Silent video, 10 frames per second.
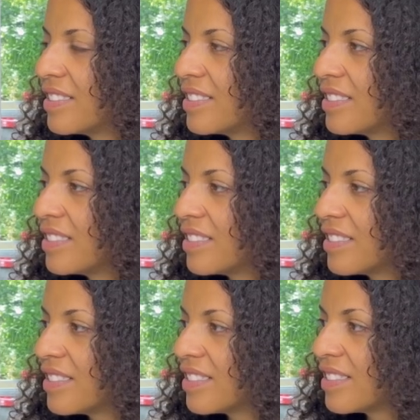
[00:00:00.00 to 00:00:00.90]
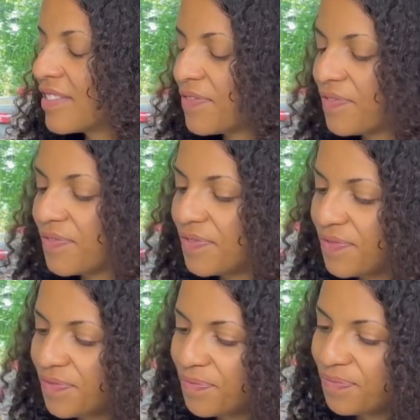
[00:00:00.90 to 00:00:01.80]

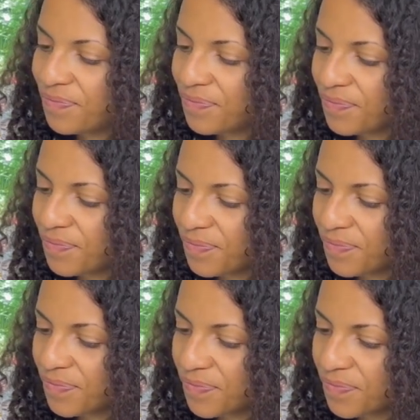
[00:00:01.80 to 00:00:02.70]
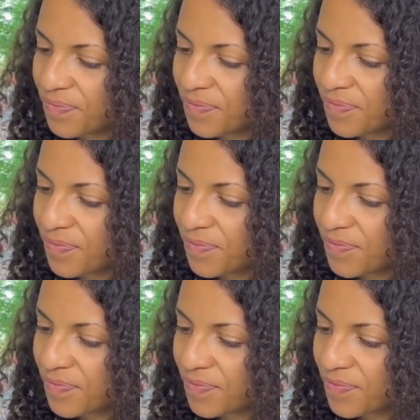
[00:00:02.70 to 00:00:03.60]

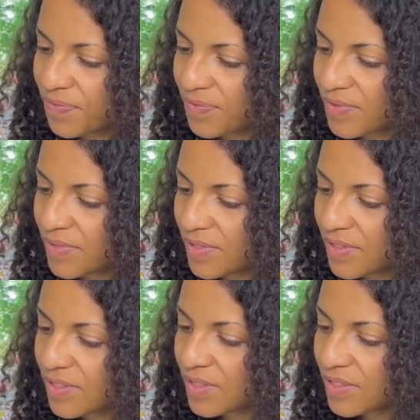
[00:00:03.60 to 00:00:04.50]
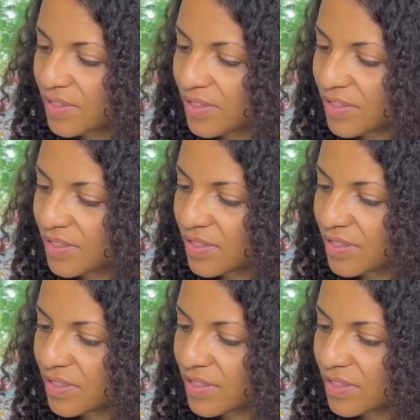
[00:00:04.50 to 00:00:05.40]

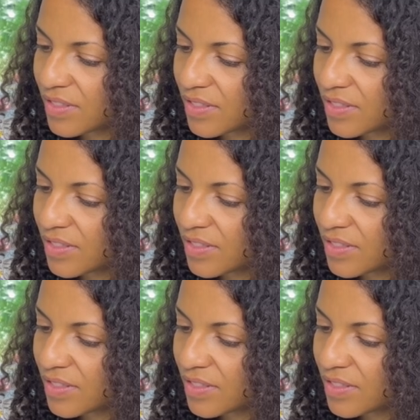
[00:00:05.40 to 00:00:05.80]
This person isn't speaking.